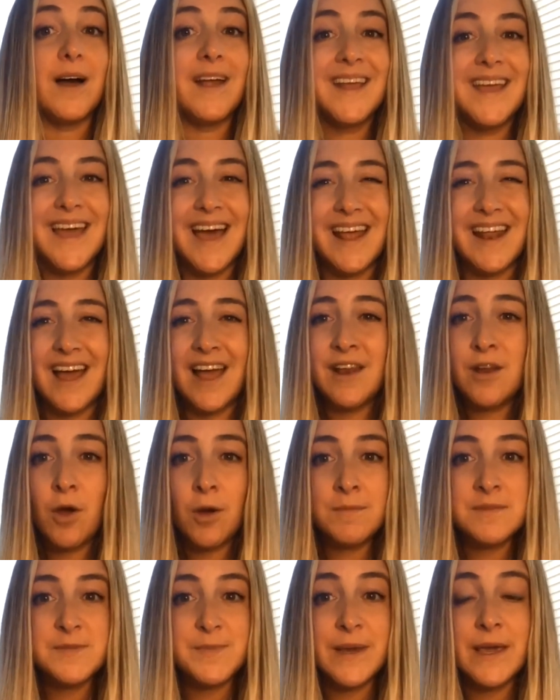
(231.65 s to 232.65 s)
And again, I know
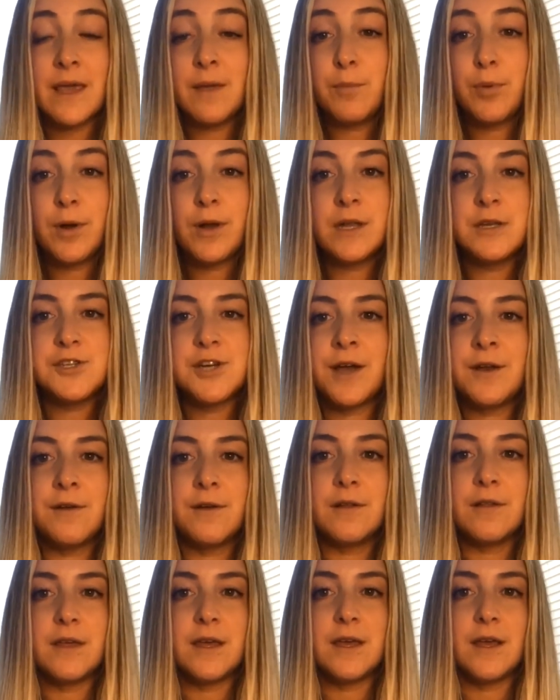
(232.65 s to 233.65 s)
I'm speaking pretty
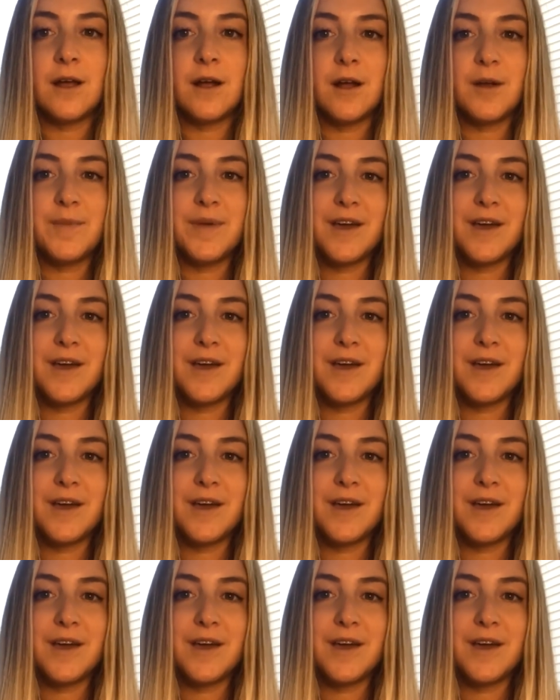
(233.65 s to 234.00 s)
generally here